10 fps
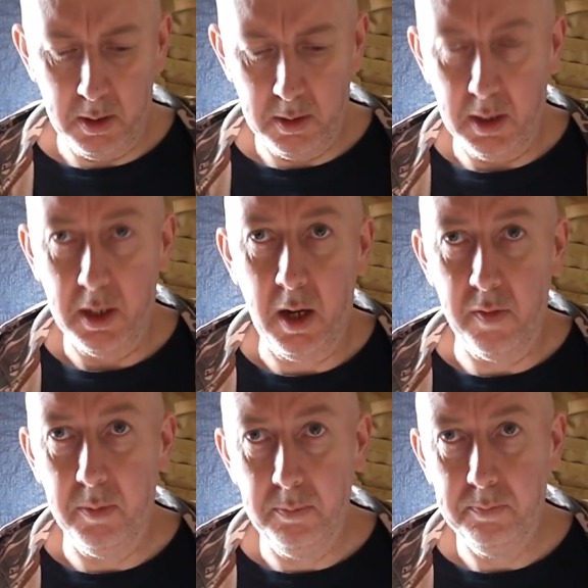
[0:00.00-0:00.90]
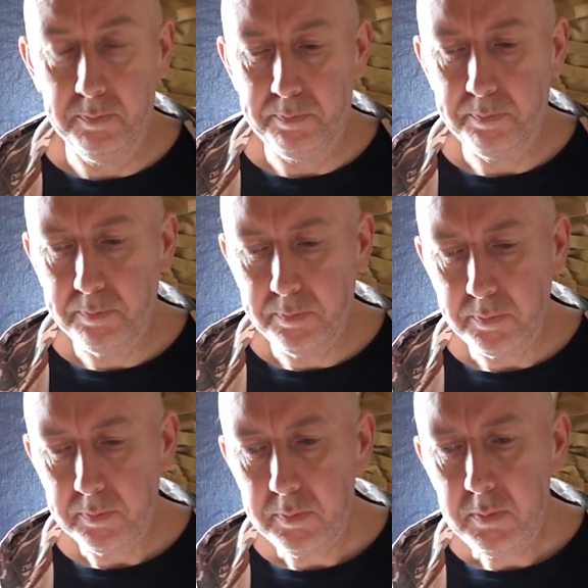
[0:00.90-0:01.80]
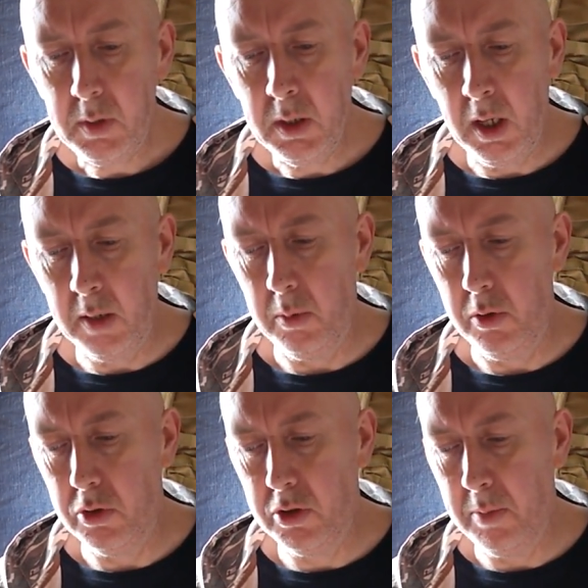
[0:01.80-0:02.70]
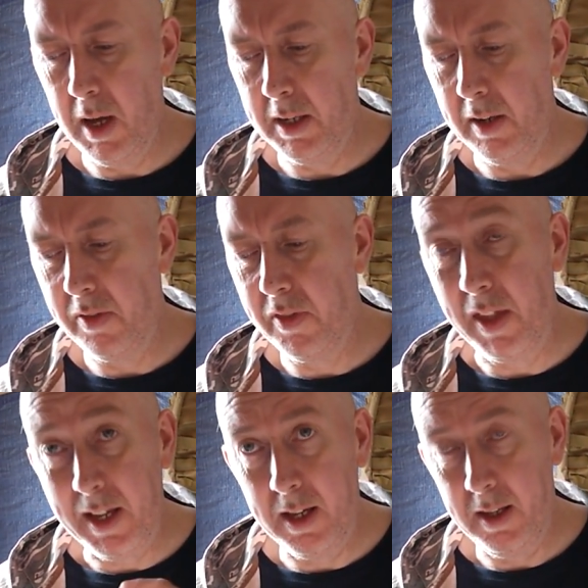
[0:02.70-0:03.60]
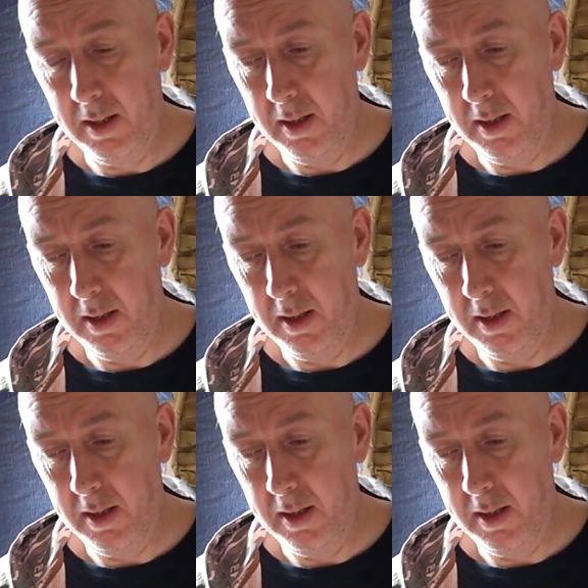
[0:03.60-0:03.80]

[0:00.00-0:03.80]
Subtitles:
did have them and were using them, and I think